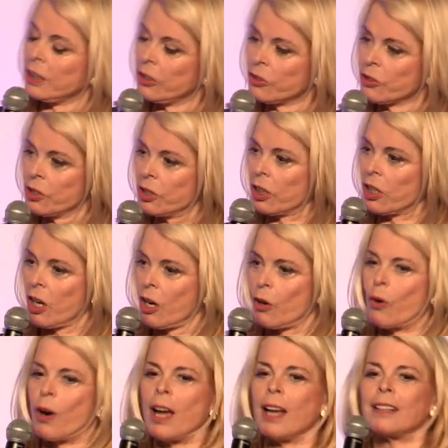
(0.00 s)
years
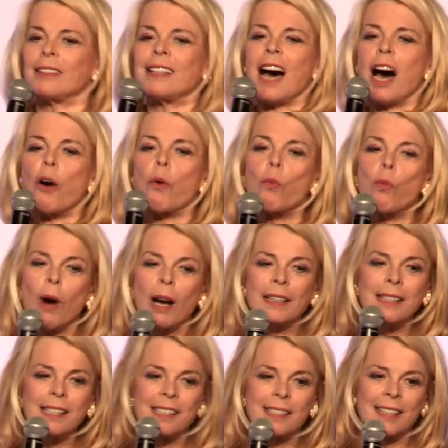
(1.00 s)
ago, not
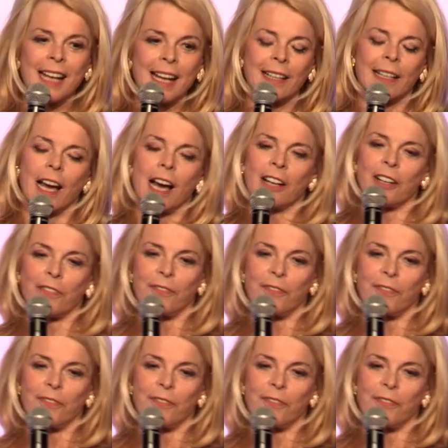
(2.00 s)
one state out of